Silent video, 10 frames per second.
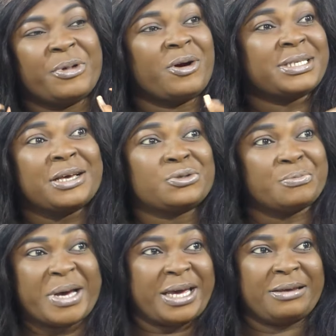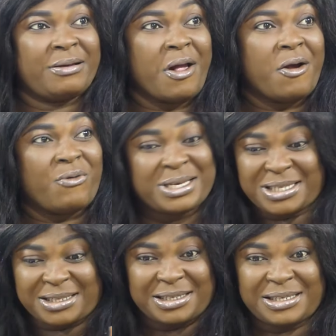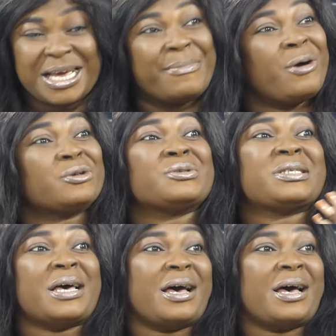Because he's to buy. What's that to say? I'm supposed to say.